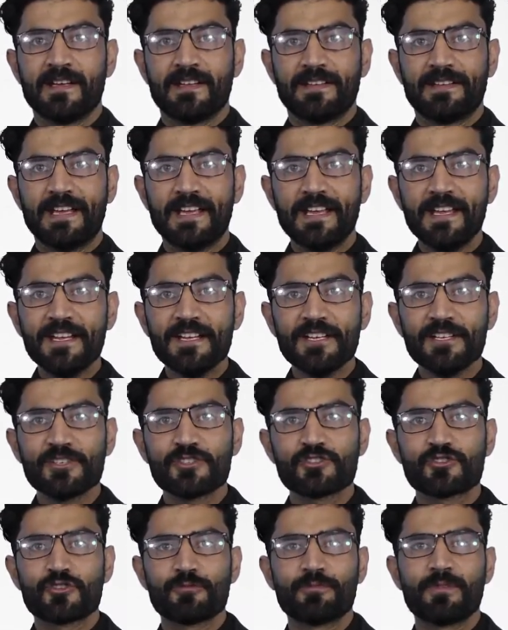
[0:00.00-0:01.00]
The
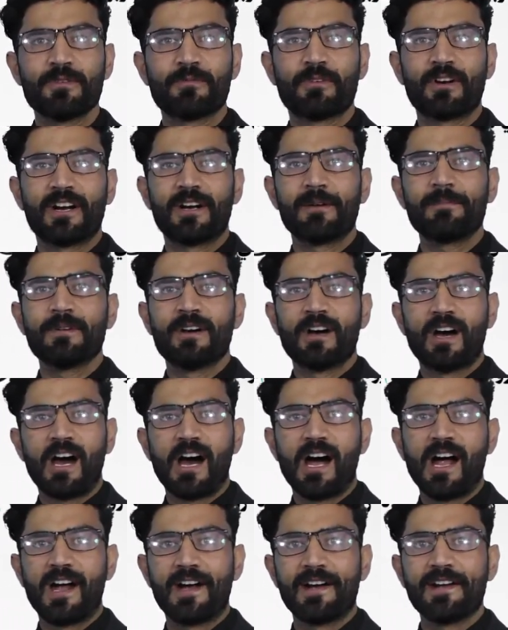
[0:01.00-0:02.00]
English to be verb
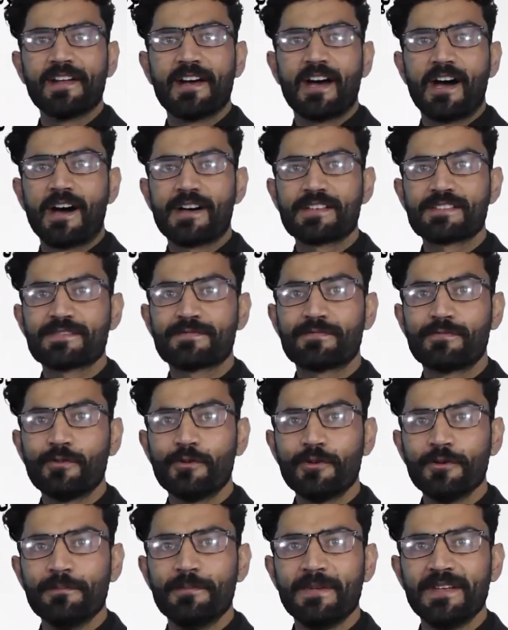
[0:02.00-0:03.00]
are has
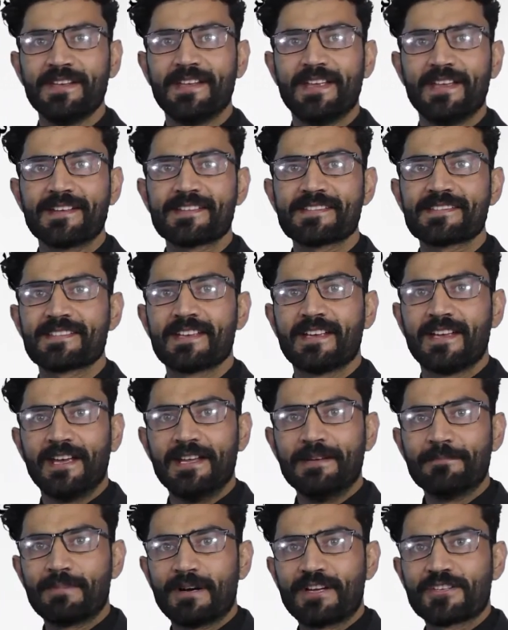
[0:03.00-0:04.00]
4 meanings
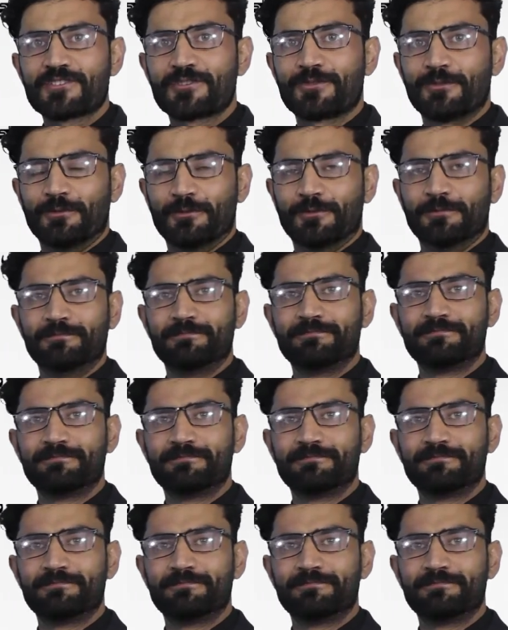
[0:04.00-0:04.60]
in Pashto.